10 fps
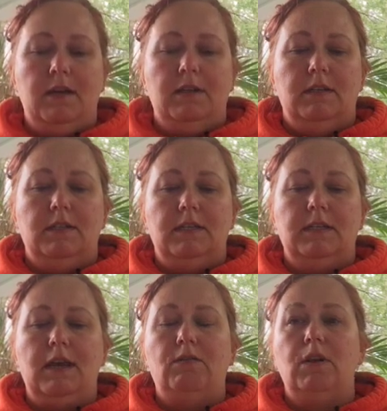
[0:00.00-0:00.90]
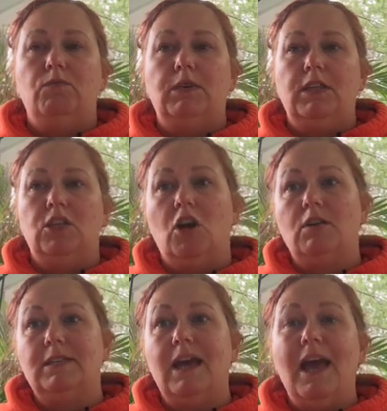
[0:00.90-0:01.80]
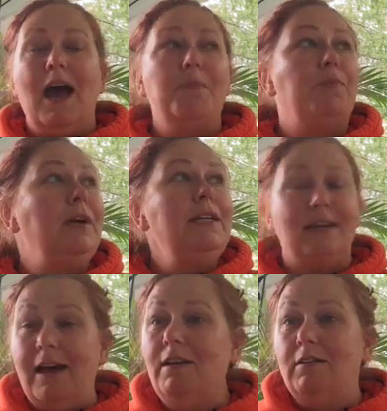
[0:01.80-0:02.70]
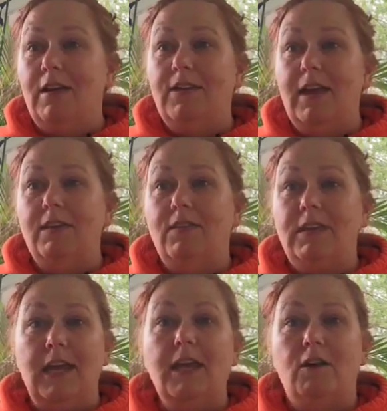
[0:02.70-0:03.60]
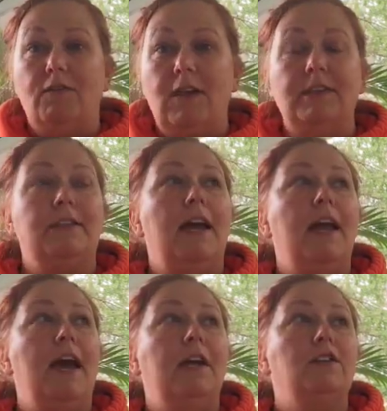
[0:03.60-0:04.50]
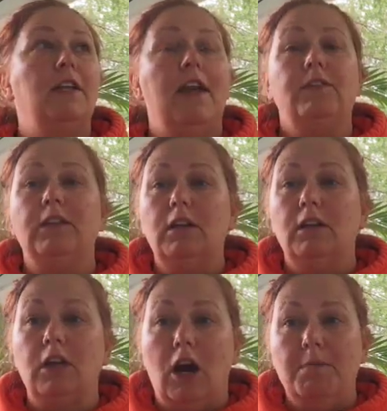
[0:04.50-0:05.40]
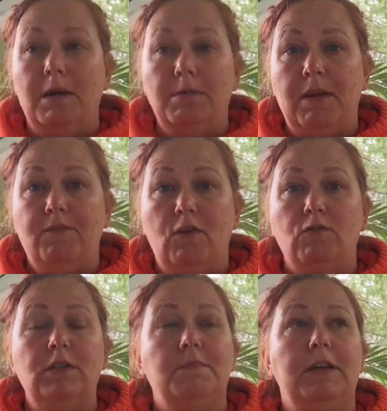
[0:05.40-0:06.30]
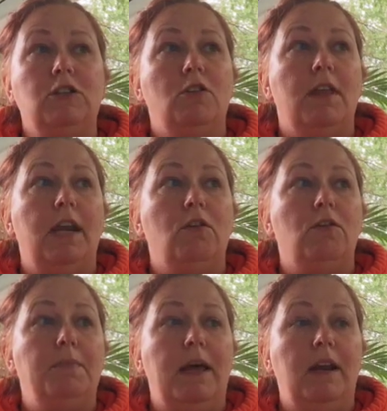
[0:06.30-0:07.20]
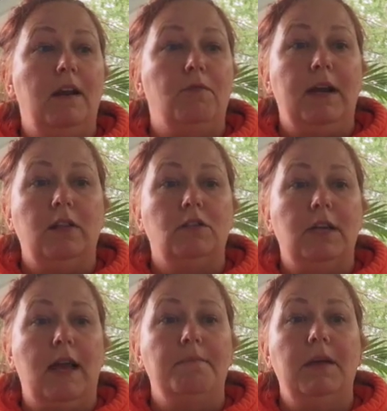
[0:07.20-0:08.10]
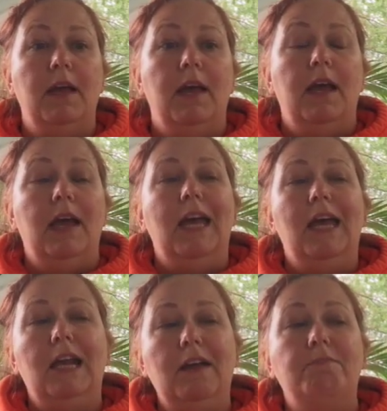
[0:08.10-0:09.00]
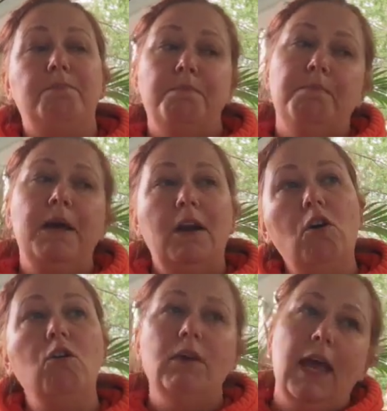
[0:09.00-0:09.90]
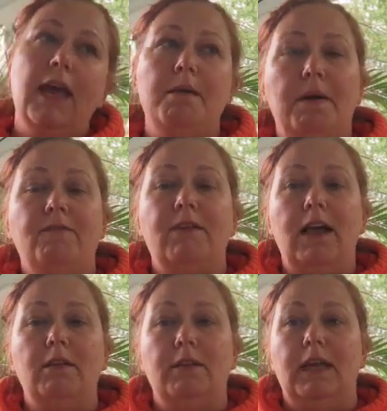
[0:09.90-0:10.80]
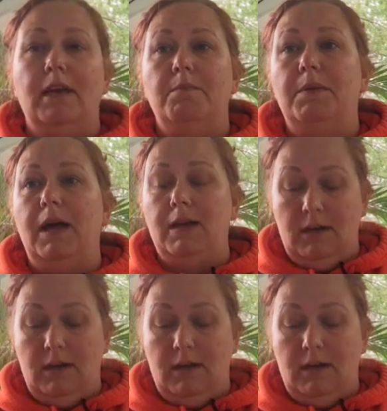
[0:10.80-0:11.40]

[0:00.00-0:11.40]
to sit down and read the charts. I'm pretty tired at the end of the day here, friends. I actually have a little alarm on my phone to make sure that I go to bed at a regular time, and I've been okay about following it, but